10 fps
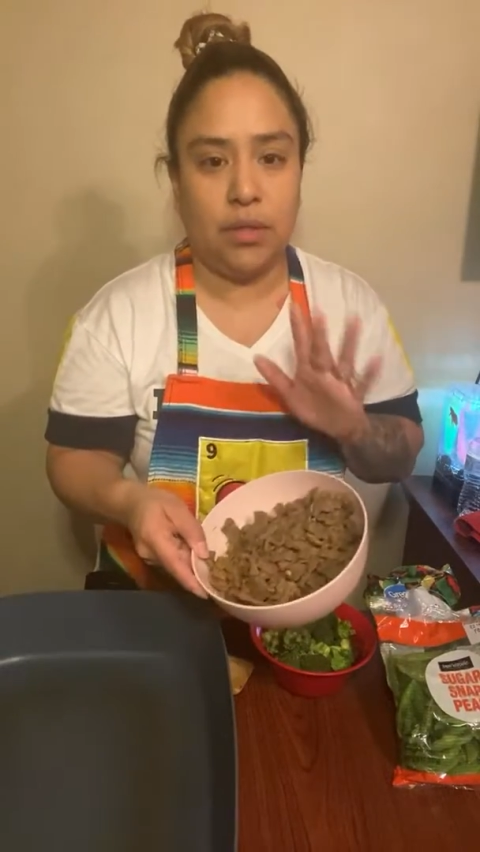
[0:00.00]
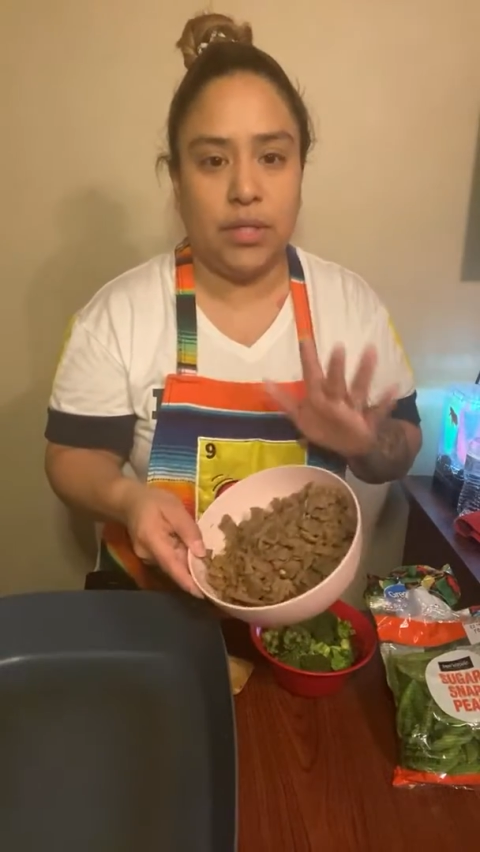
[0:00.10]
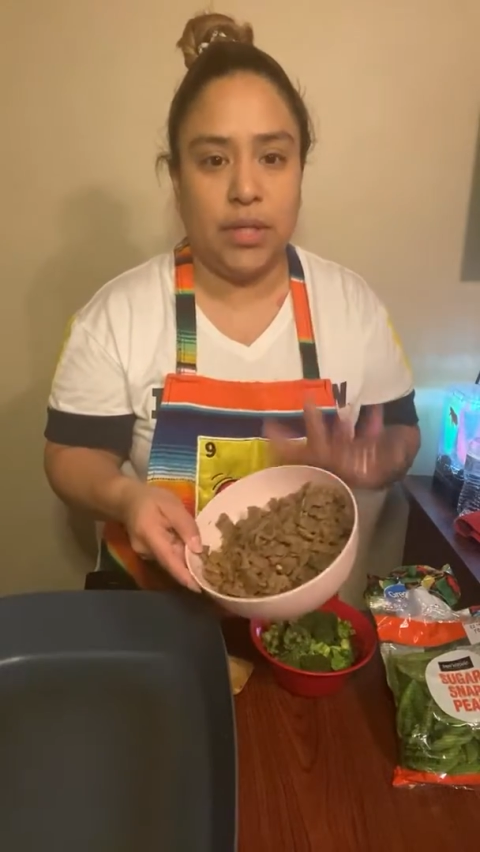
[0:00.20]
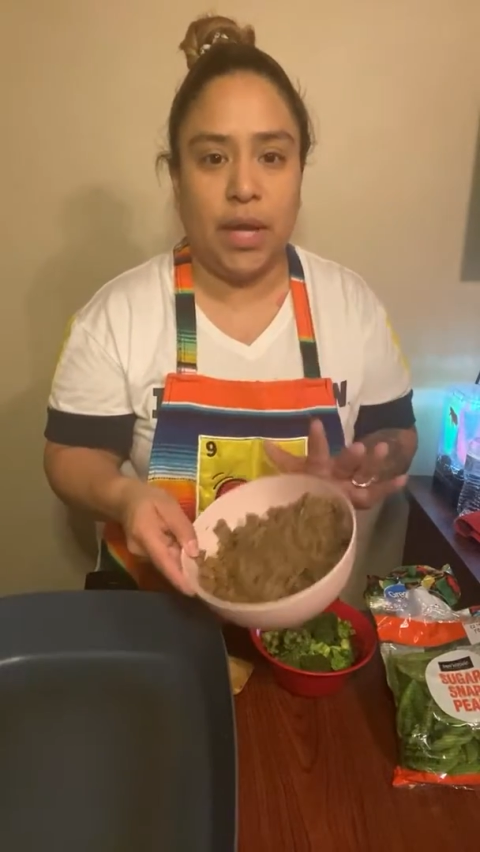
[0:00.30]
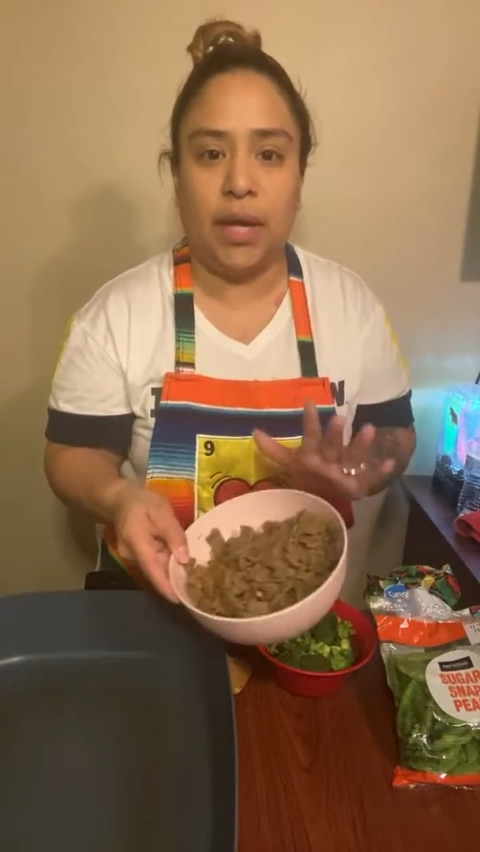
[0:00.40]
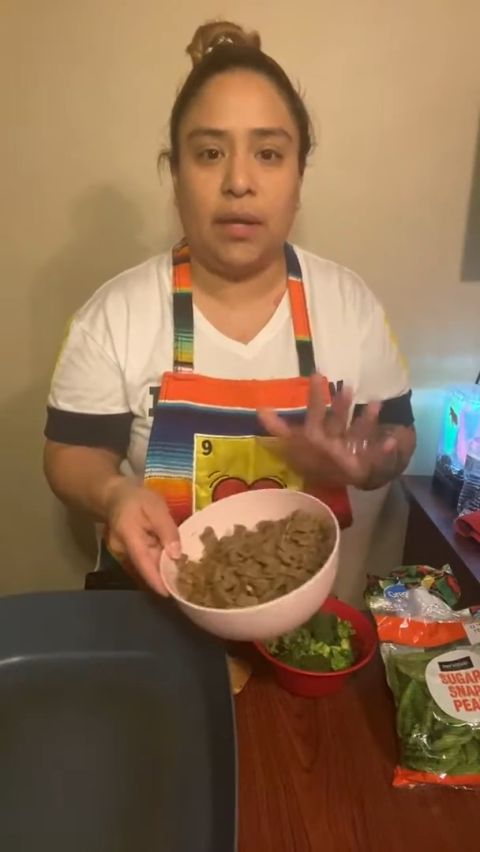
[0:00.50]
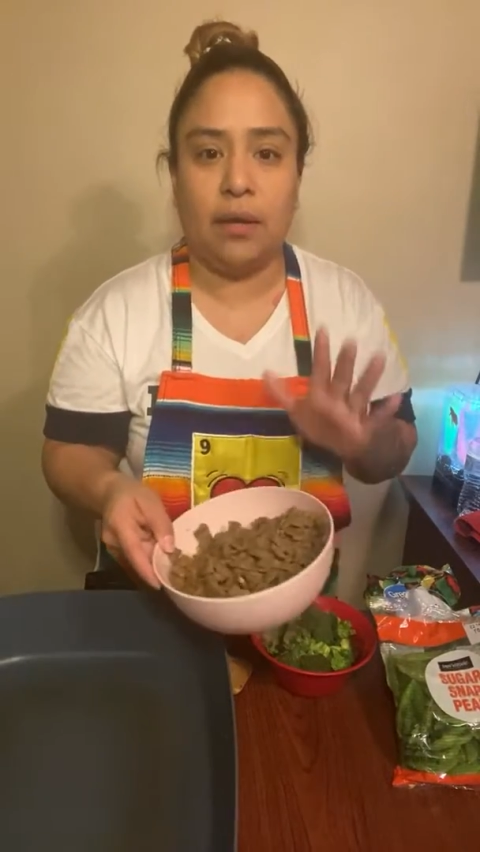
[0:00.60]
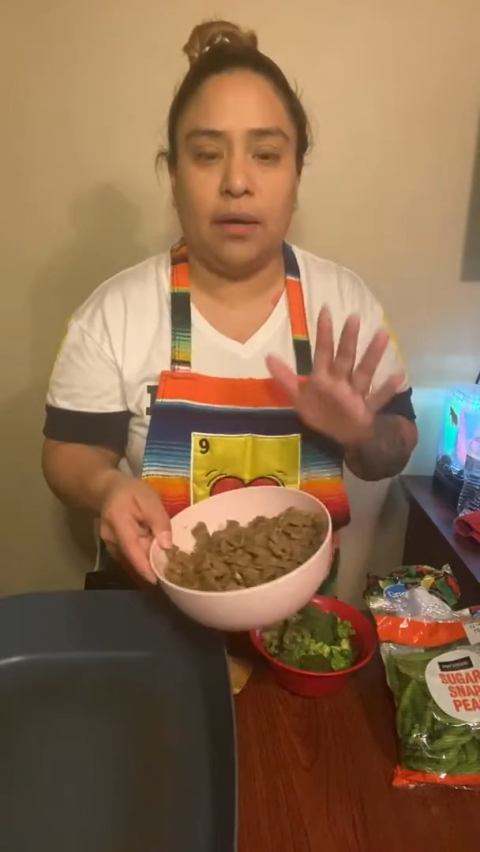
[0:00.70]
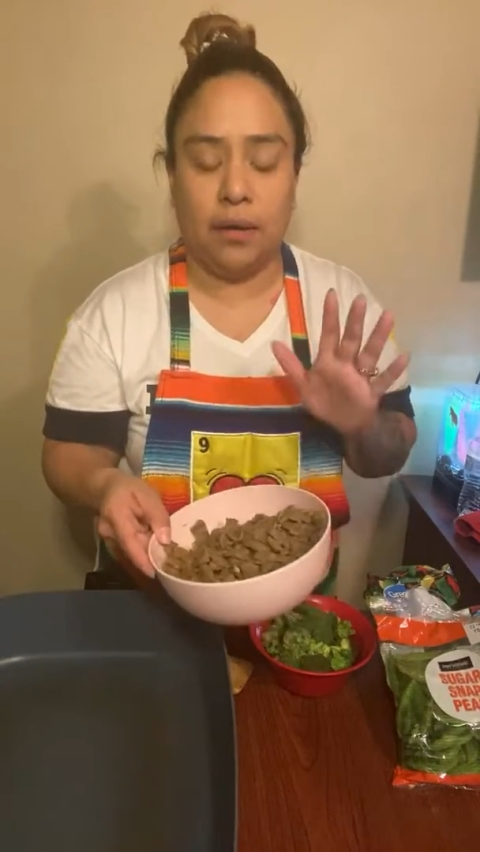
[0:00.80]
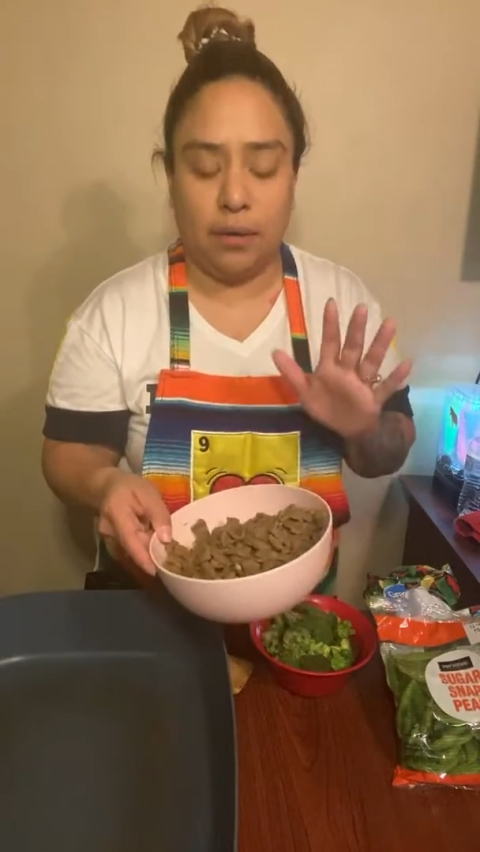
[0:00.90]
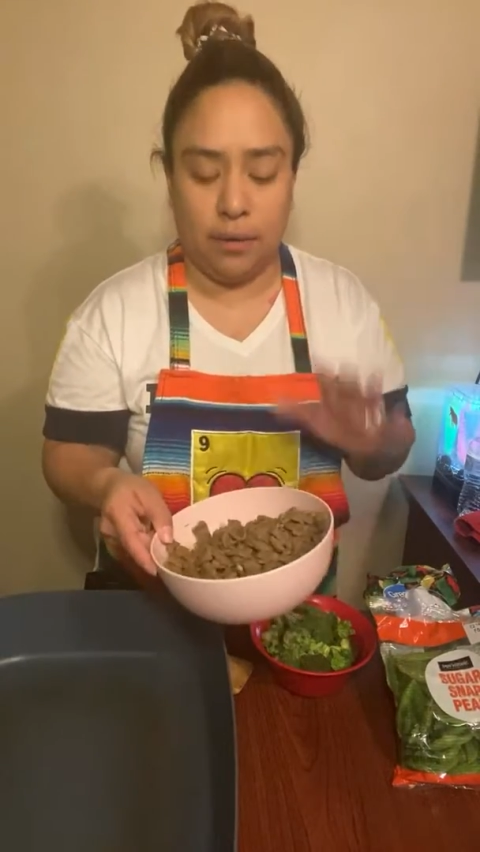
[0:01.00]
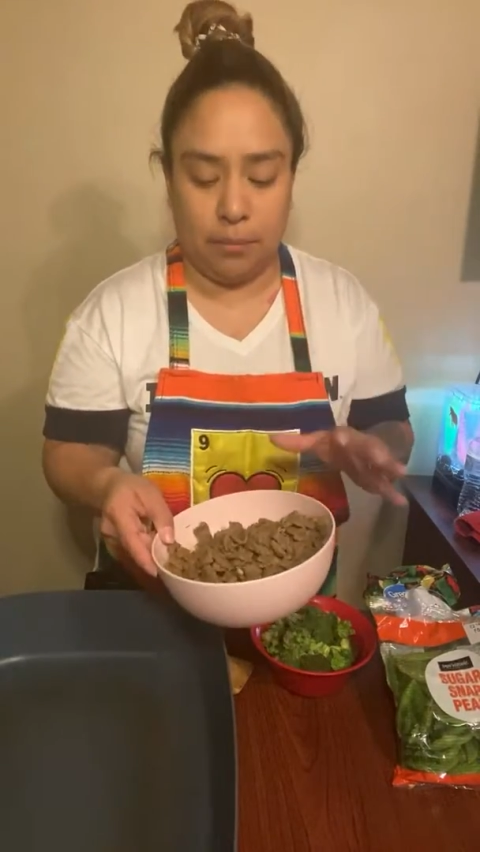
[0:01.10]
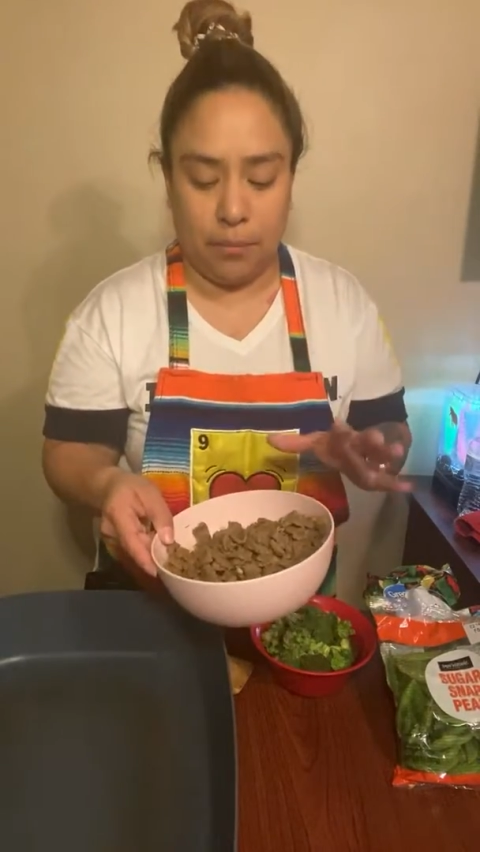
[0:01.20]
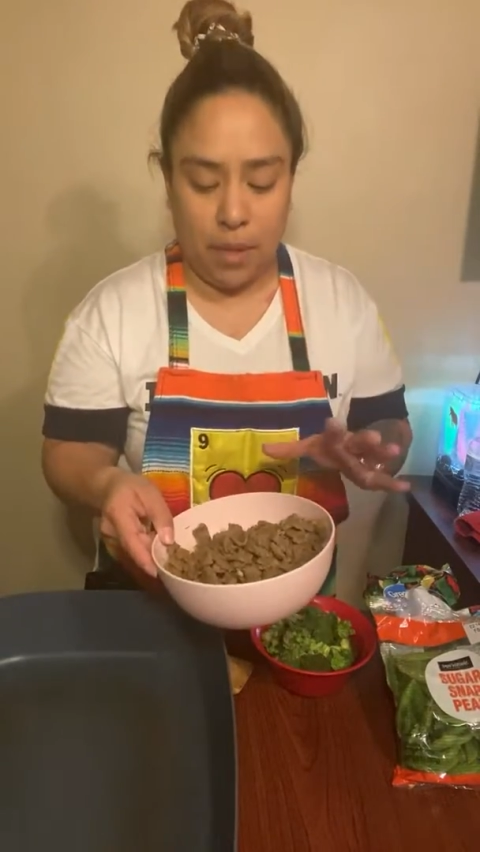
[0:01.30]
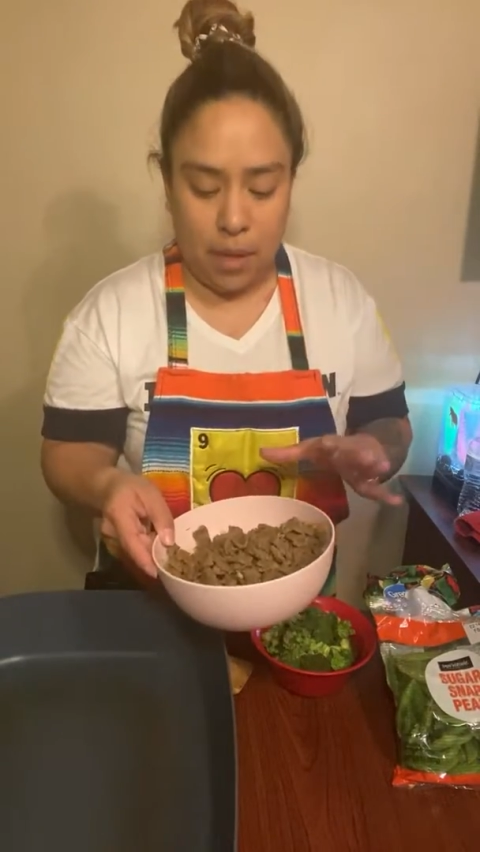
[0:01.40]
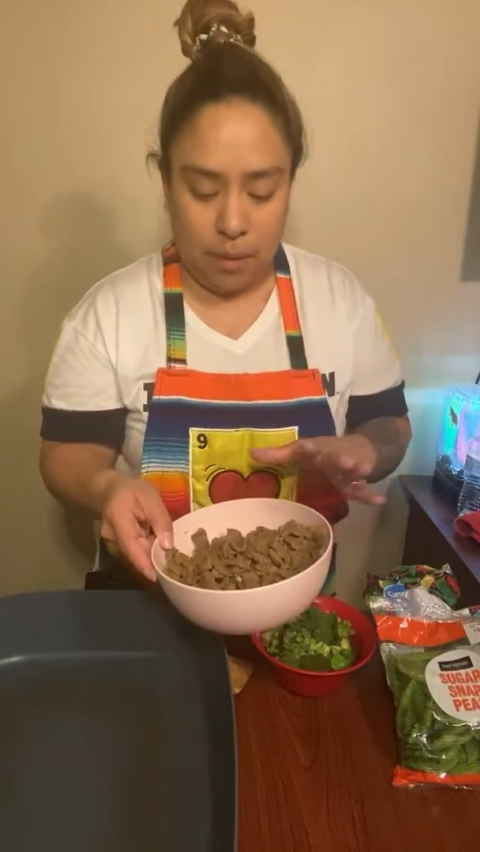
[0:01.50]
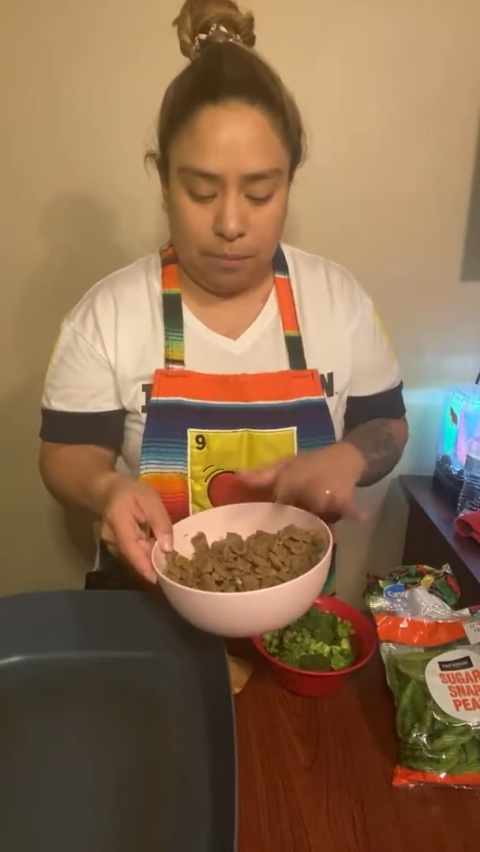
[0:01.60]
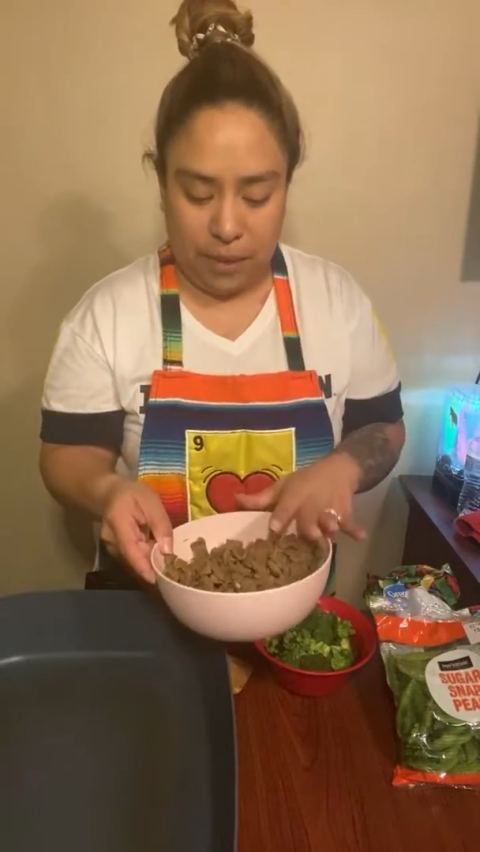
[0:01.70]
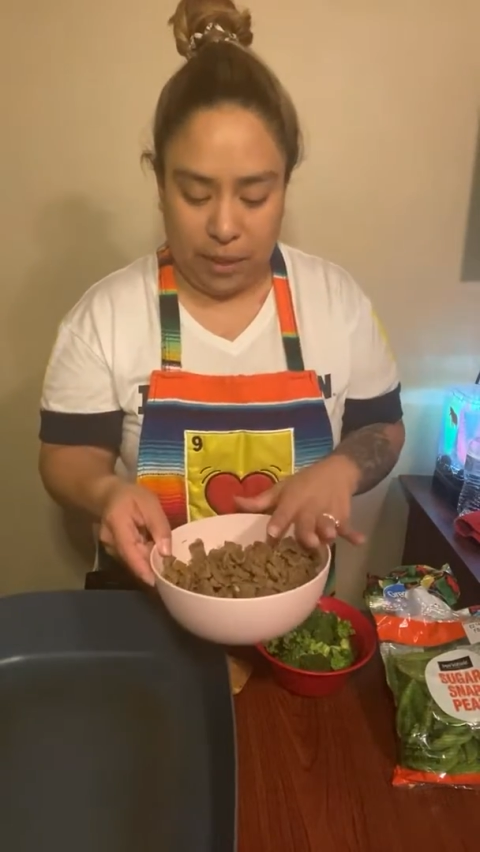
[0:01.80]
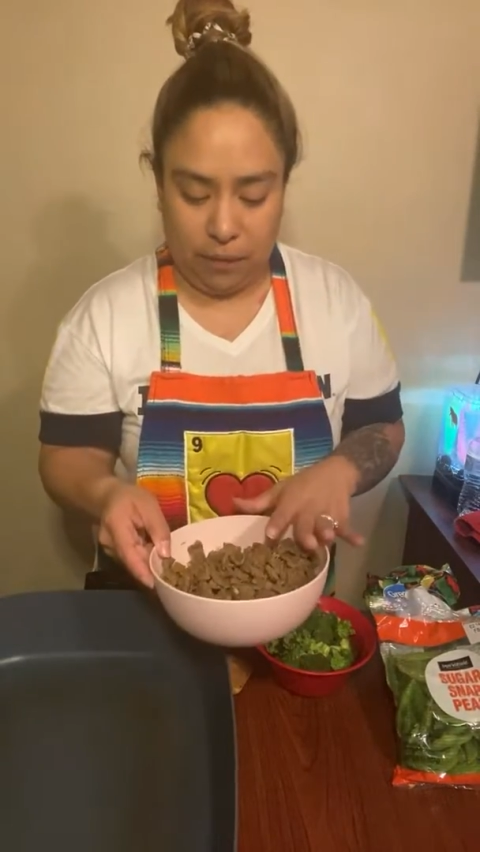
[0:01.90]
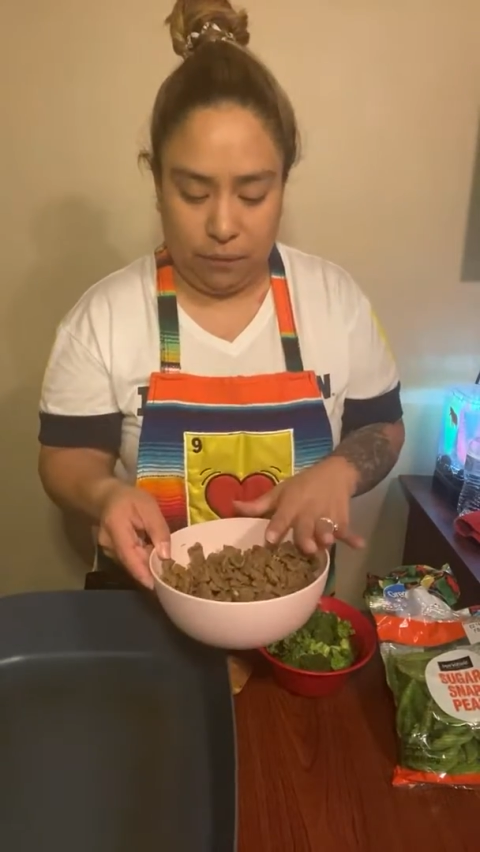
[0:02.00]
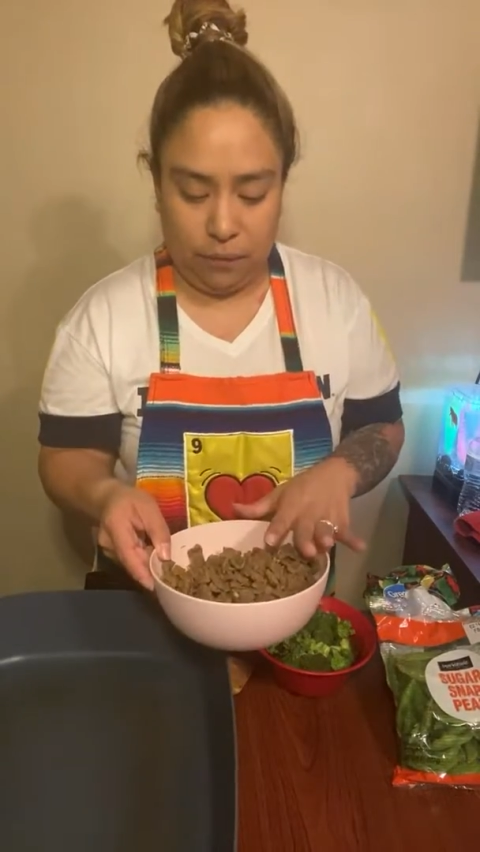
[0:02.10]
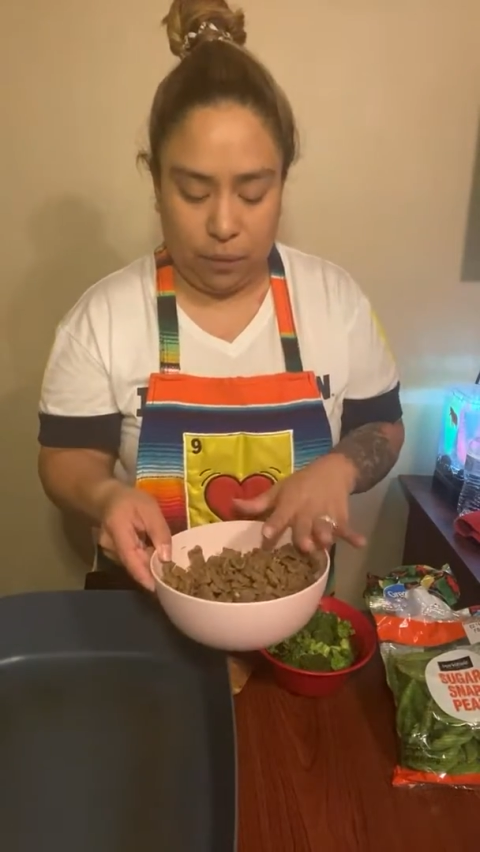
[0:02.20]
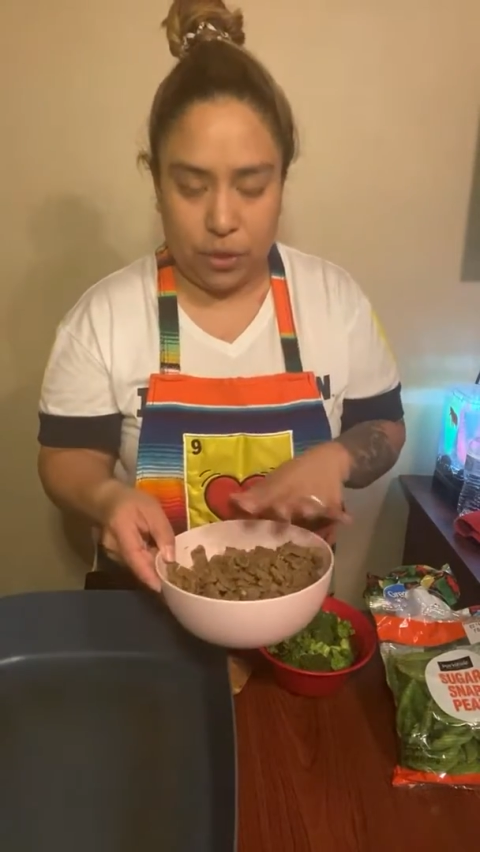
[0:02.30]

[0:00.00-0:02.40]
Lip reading: steak, beef, or